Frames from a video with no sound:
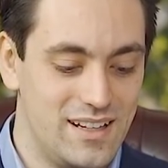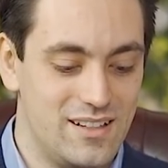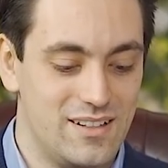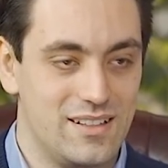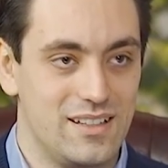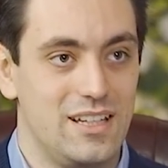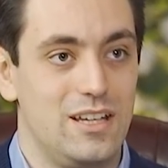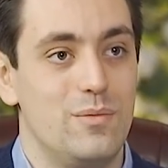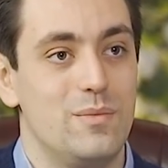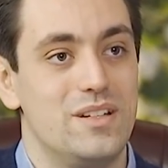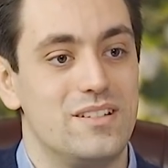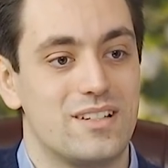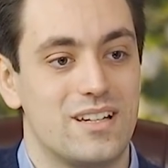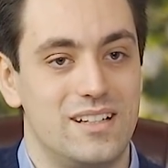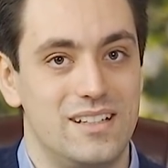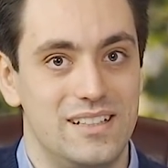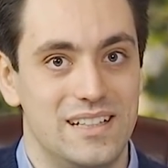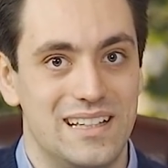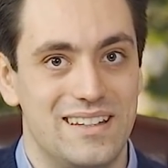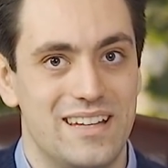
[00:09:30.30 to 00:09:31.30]
Humans can
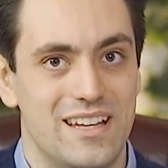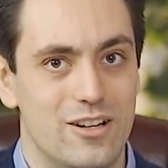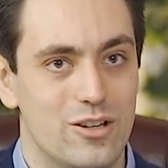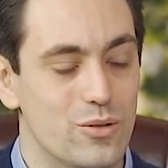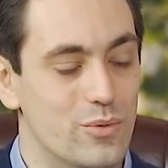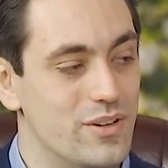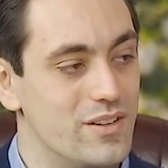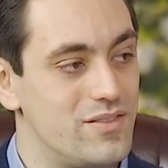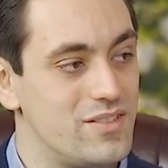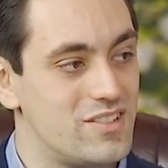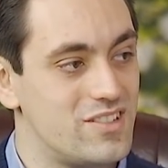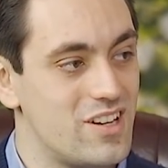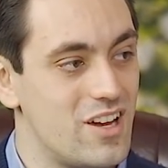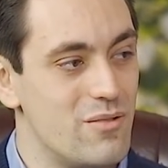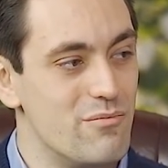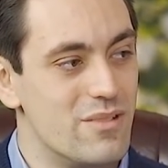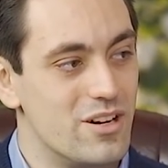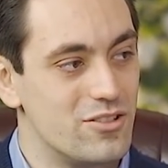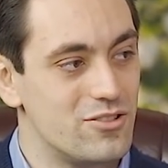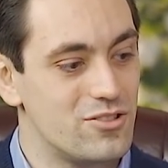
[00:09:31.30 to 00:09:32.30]
only deal with so
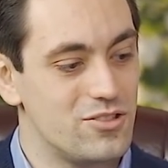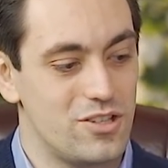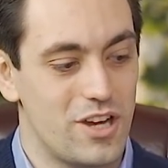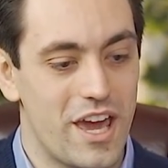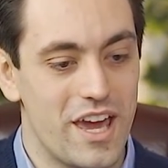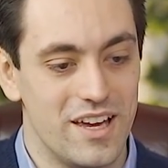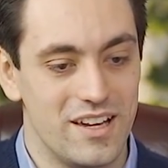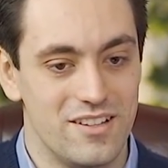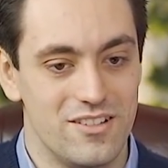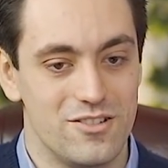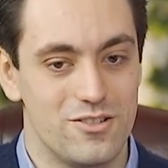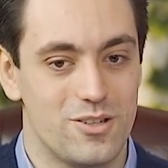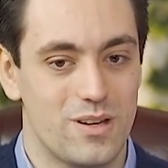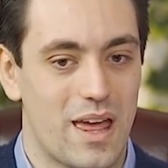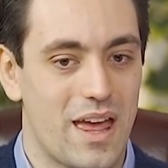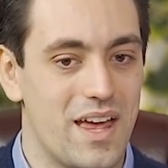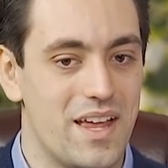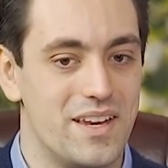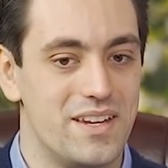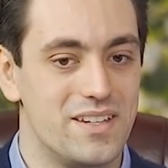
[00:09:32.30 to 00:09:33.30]
much change,
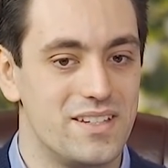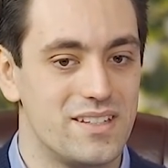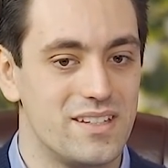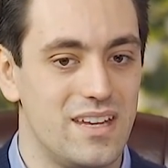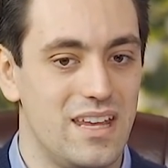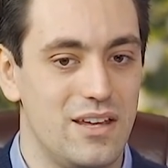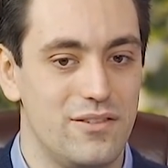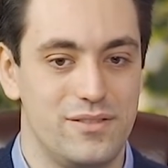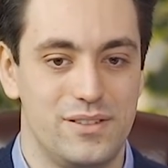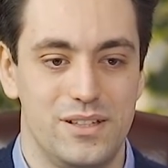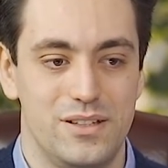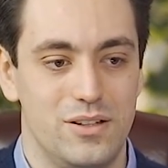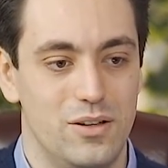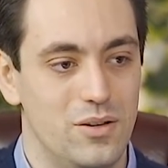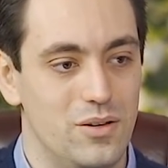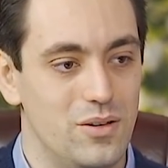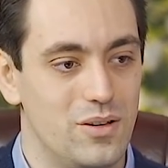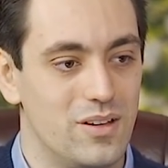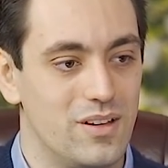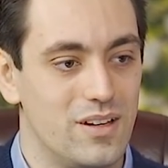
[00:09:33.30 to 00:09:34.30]
and if
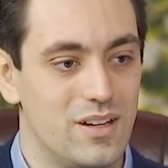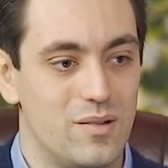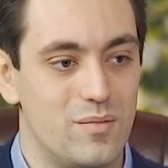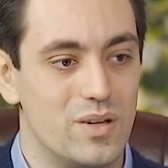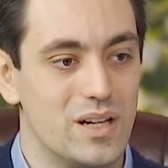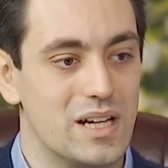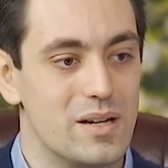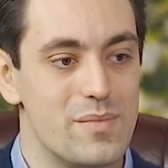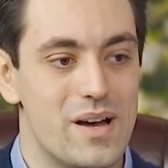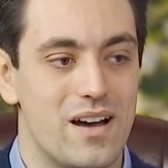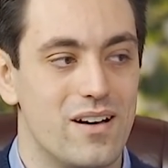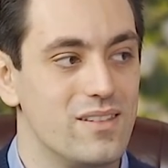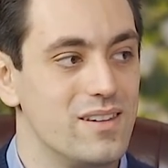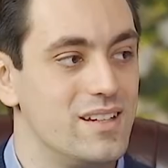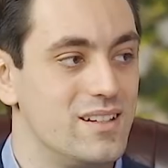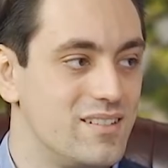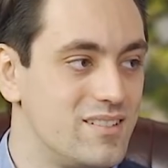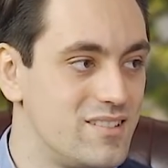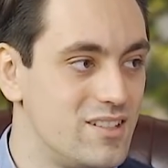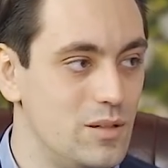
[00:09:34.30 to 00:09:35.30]
you bring about
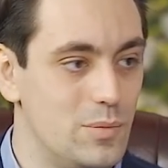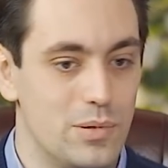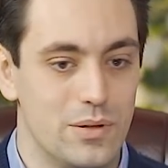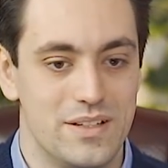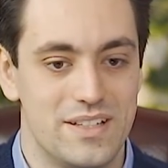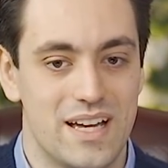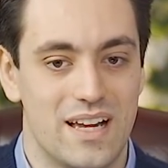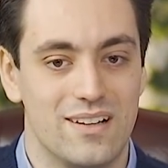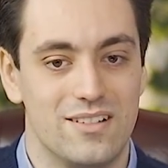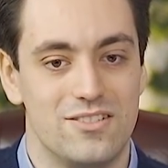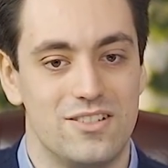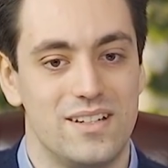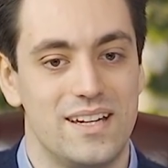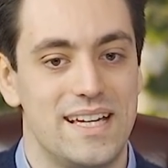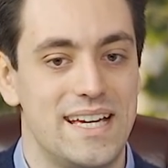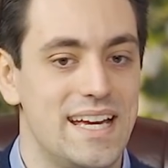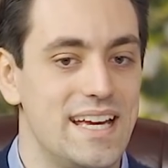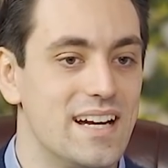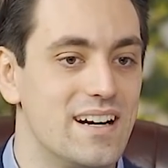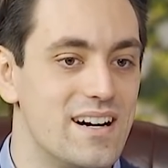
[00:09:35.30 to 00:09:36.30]
this super intelligent
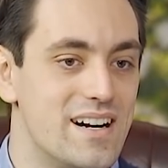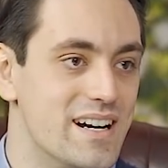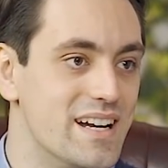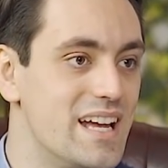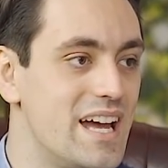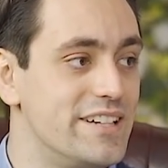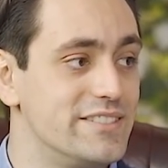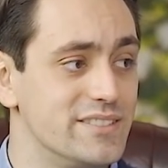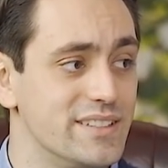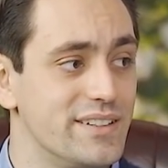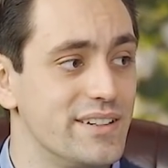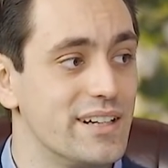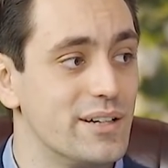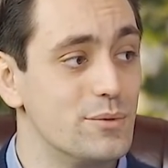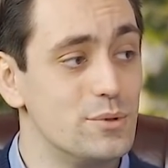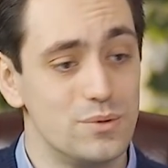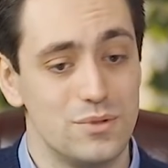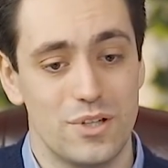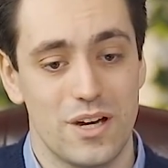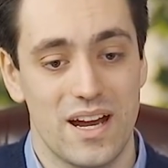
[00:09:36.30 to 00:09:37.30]
AI, everything
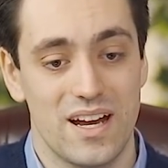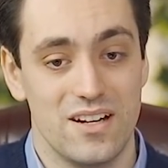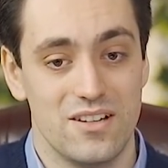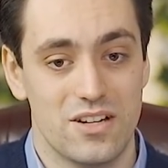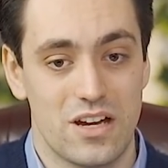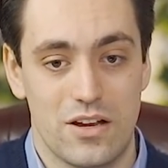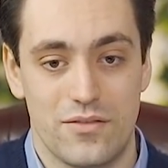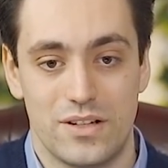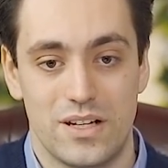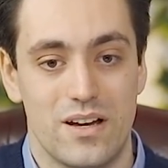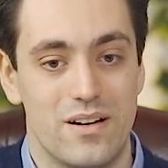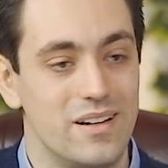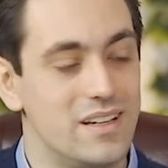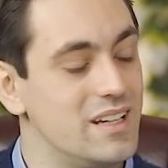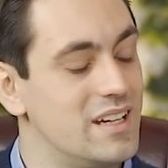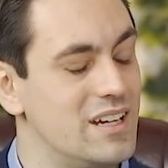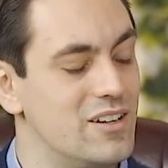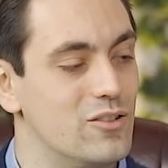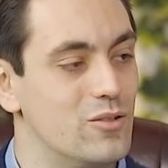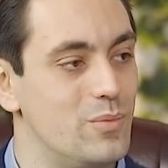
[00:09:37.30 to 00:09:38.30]
will change overnight.
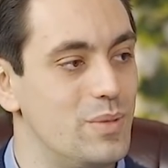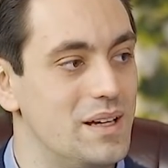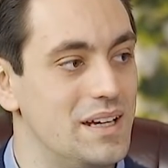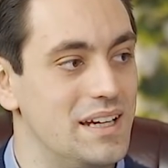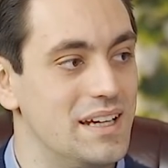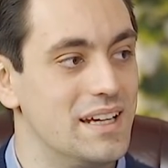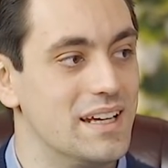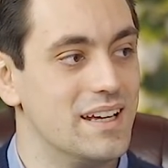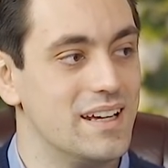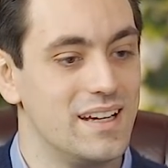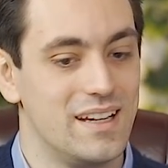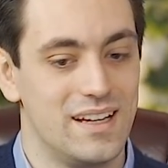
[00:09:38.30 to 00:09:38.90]
It will be